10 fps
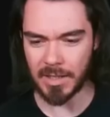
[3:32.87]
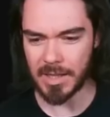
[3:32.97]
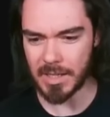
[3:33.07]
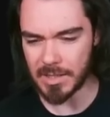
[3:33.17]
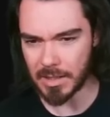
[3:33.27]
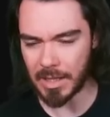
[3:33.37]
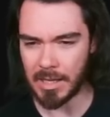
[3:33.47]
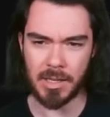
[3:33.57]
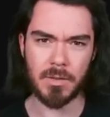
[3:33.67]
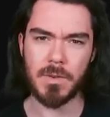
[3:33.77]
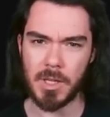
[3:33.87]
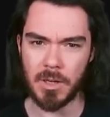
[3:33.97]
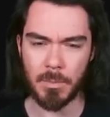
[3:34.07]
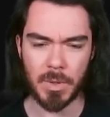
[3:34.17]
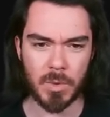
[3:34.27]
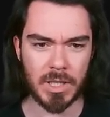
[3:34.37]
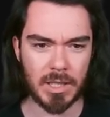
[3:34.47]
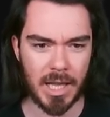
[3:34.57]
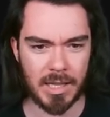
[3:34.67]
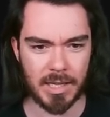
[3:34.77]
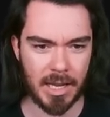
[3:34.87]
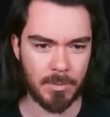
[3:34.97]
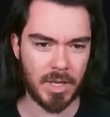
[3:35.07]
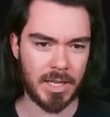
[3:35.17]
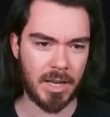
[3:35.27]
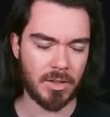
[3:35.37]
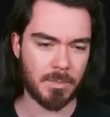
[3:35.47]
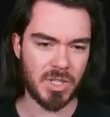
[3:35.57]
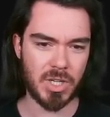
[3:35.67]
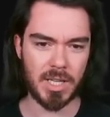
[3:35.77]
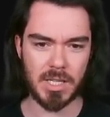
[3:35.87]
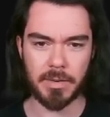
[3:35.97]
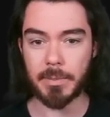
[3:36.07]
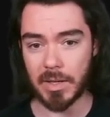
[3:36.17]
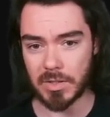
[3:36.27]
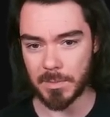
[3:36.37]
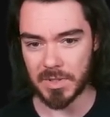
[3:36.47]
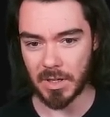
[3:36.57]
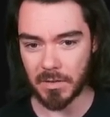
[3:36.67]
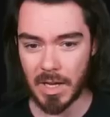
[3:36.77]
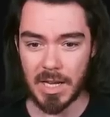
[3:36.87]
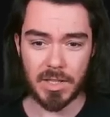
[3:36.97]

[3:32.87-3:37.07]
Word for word: I think he's the clan leader for the #1 clan in the game right now, and I've been chatting to him about some stuff.